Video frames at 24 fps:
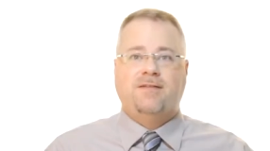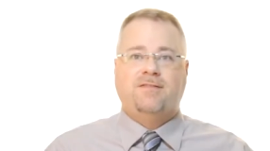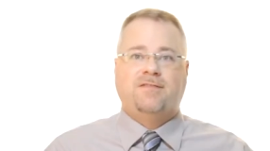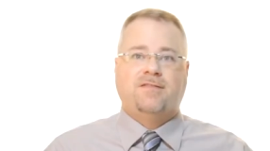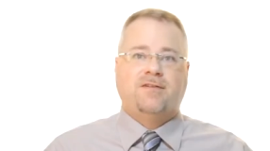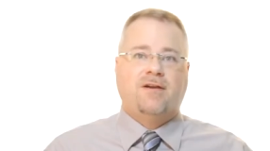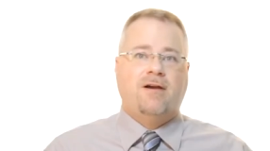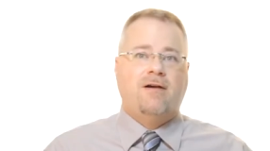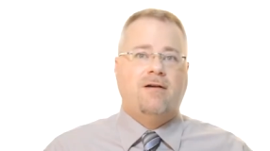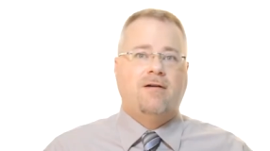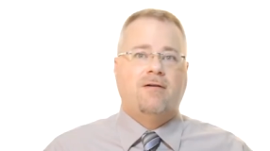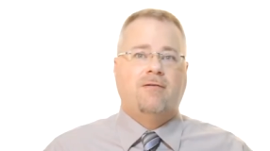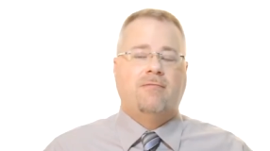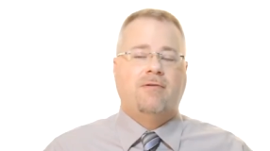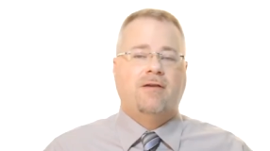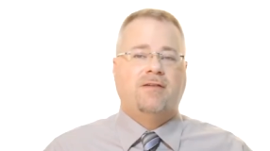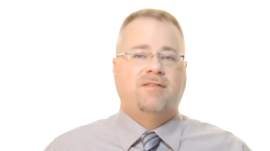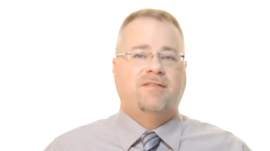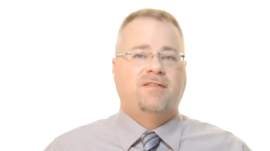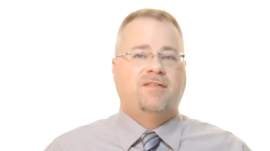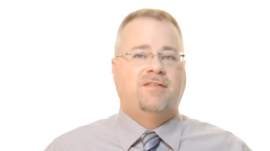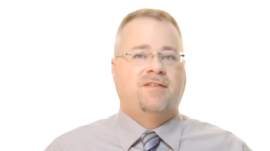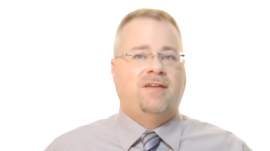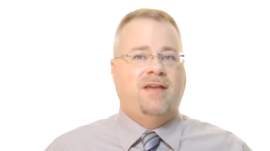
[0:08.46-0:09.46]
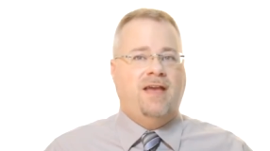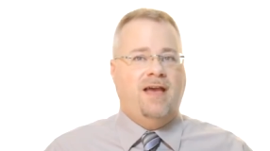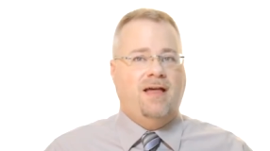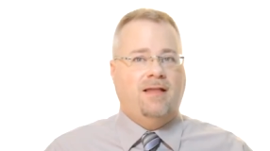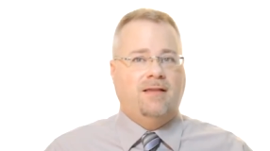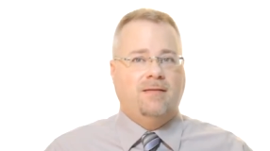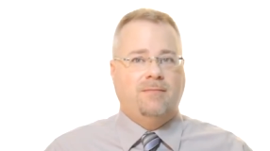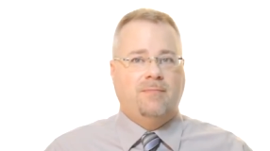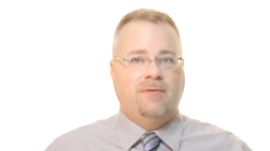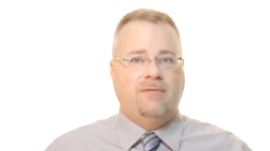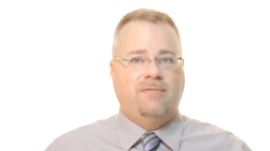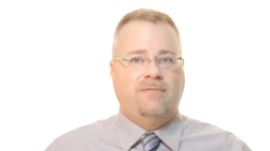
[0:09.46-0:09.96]
Cigar Oasis
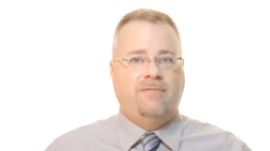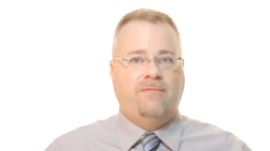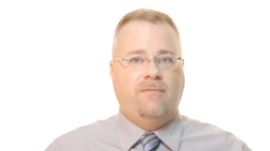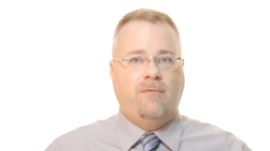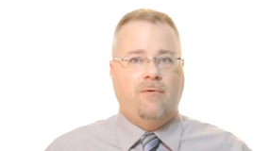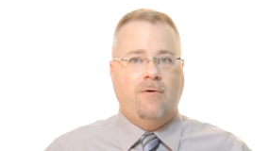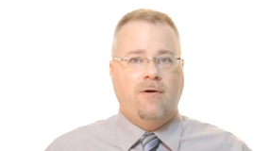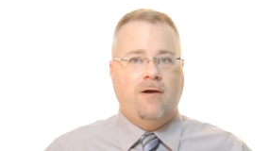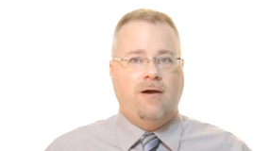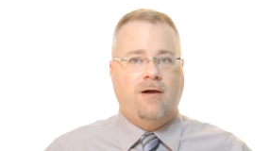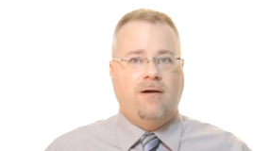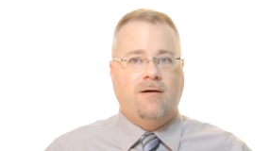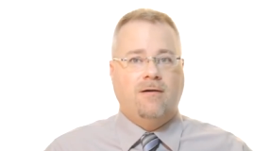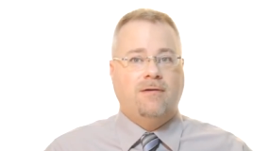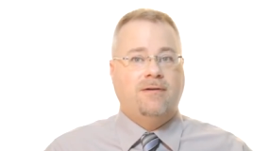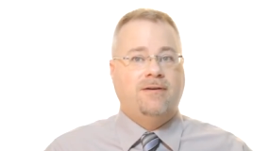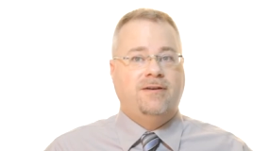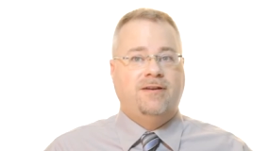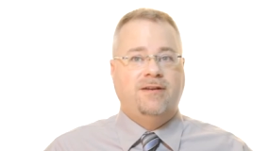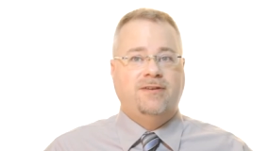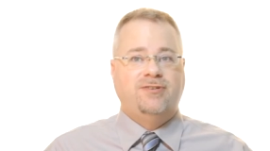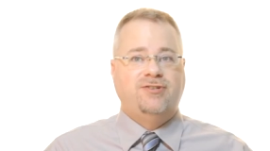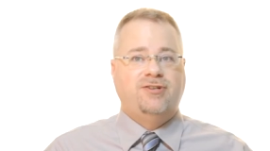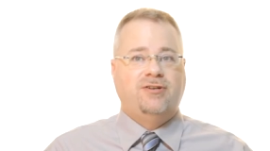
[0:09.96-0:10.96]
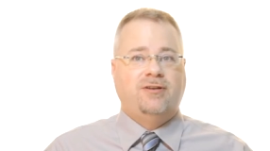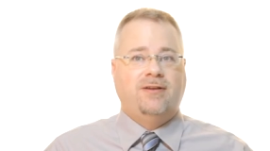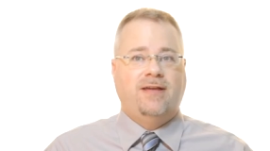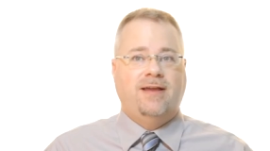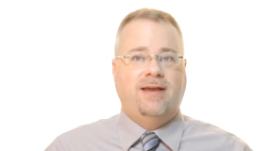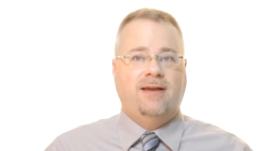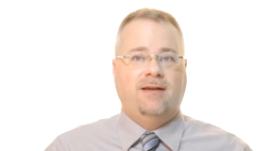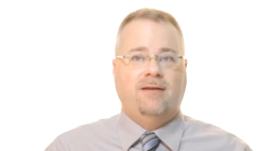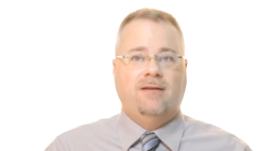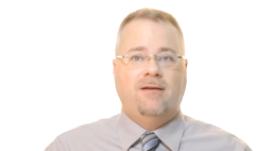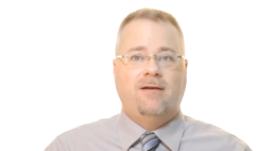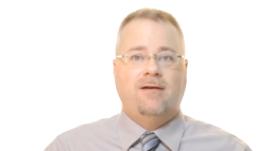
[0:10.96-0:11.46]
Caliber 4R digital
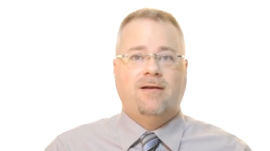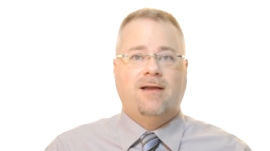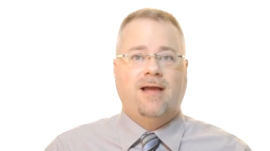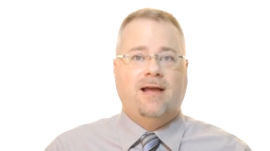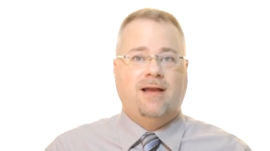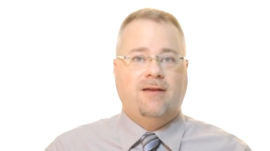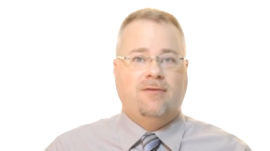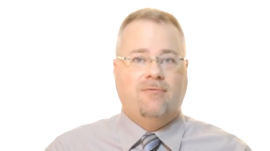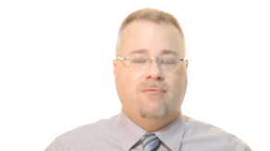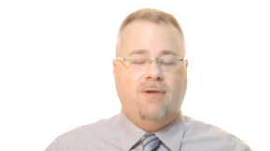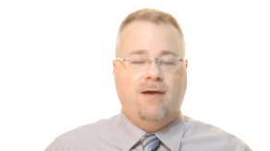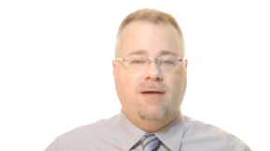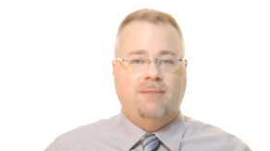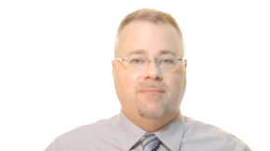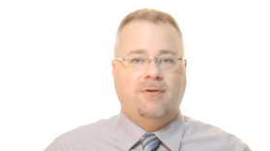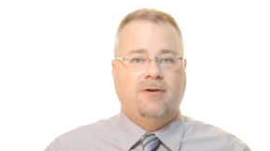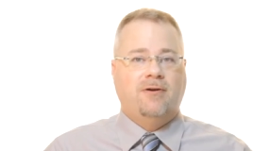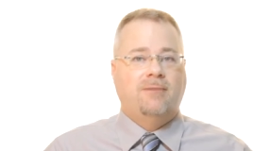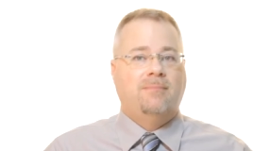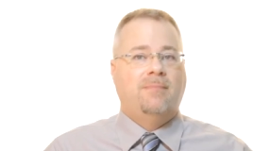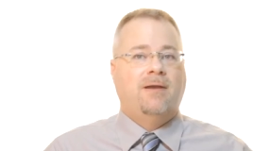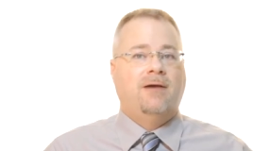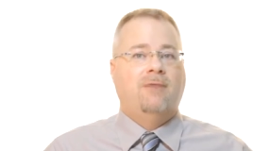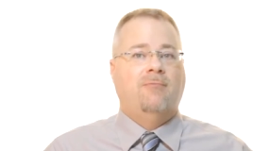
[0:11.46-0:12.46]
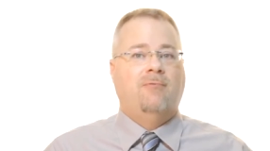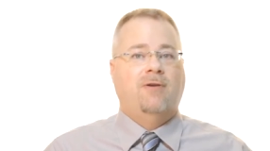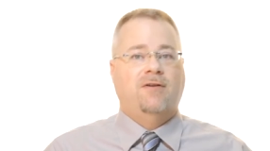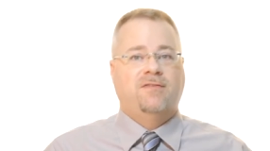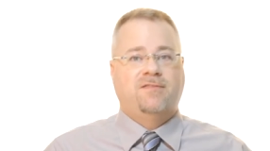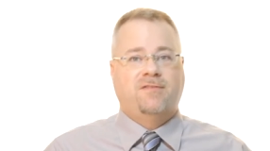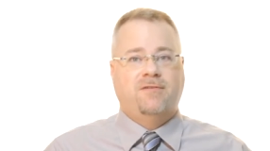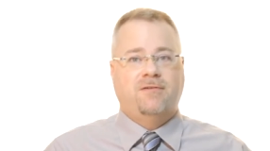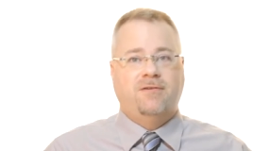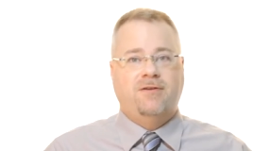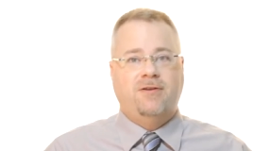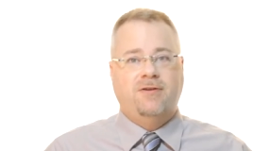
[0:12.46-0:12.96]
analog hygrometer by
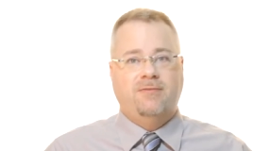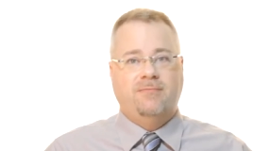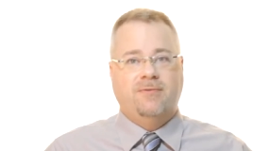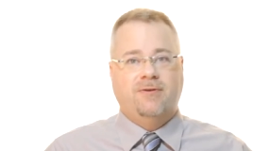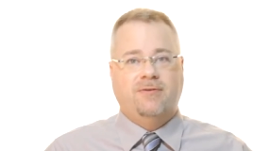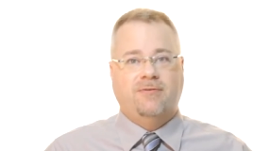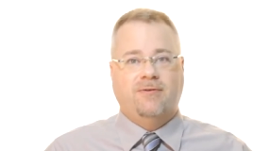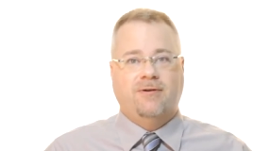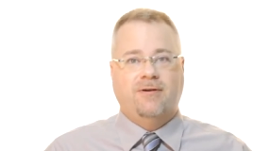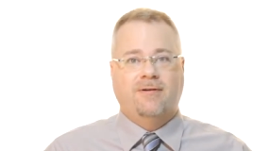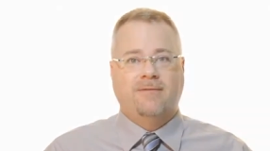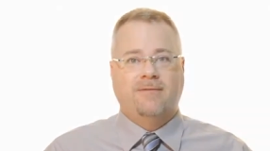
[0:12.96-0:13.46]
Western Humidor.